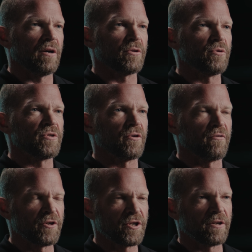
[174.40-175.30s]
out using
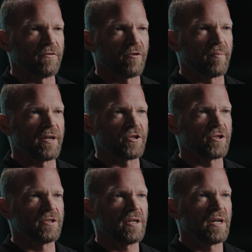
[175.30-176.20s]
official
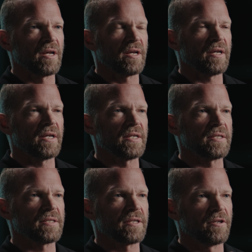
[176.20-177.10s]
information
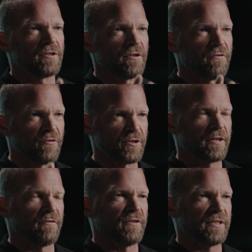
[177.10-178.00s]
is the
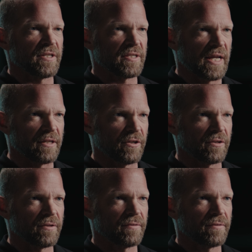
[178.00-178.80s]
physical fitness standard.